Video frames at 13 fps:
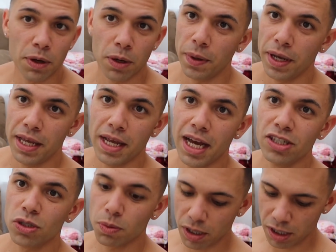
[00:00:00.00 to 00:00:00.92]
want to wait. I
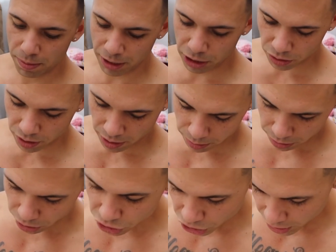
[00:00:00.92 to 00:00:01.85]
just wanted to make sure they were
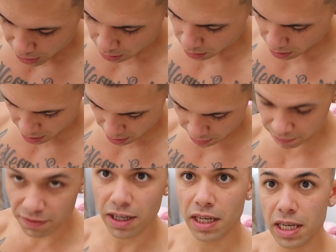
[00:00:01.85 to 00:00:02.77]
legit.
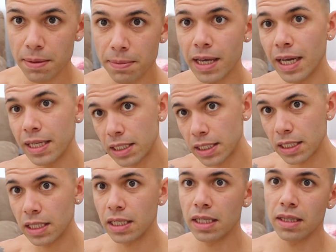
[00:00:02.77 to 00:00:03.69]
Via eBay, I
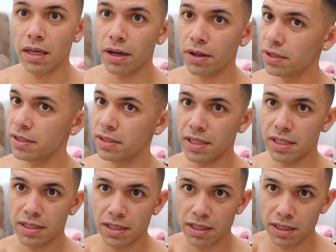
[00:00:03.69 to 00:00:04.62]
did the
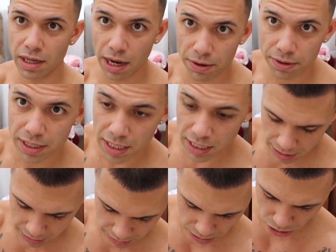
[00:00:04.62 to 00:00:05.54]
authenticity guarantee.
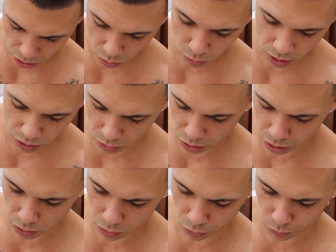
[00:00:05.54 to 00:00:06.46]
I didn't know what
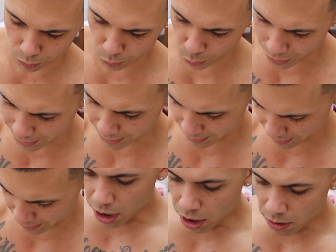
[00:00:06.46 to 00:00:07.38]
NURAGOLD was.
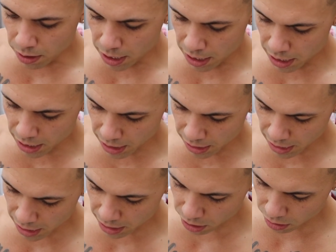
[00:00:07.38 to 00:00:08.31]
So
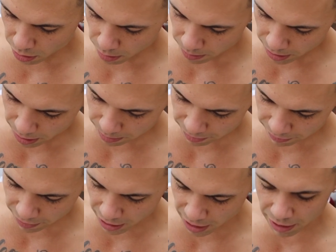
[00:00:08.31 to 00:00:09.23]
again, you open up the
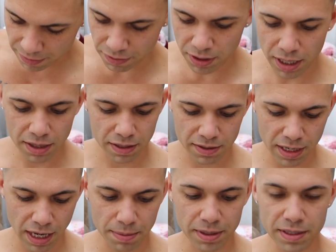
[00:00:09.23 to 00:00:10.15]
5, you get the
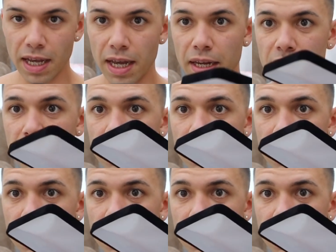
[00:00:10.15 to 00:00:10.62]
same exact